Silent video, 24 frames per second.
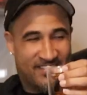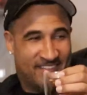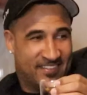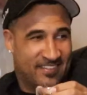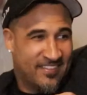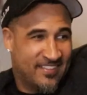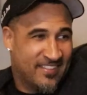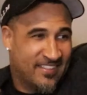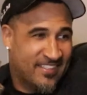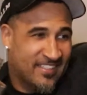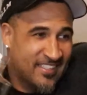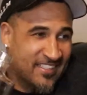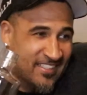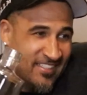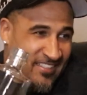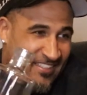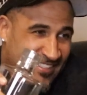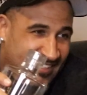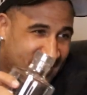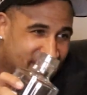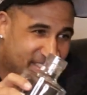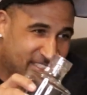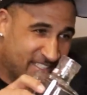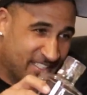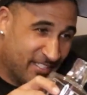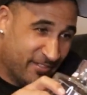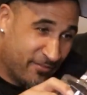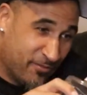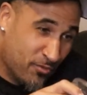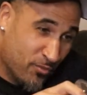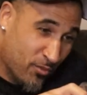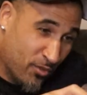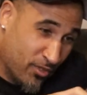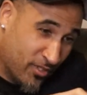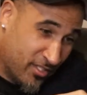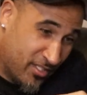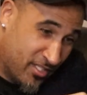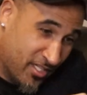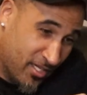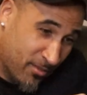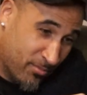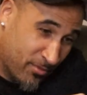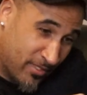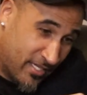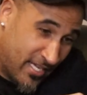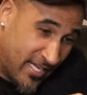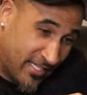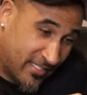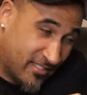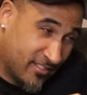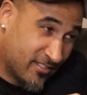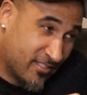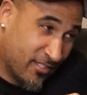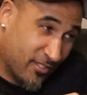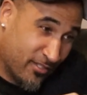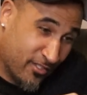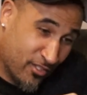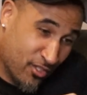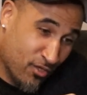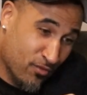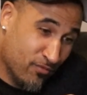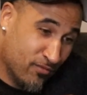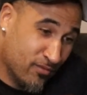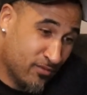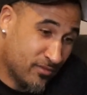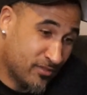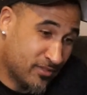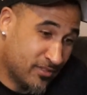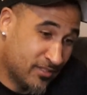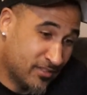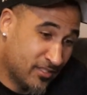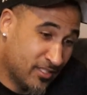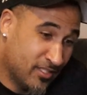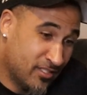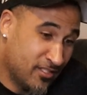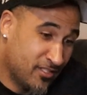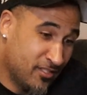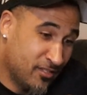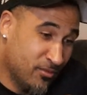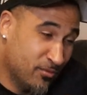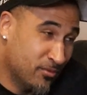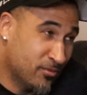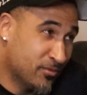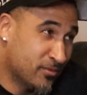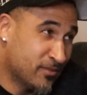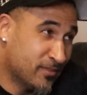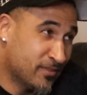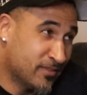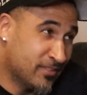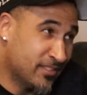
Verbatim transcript: I'm like, yeah. If you want a double, now I can turn it over. It's up to you.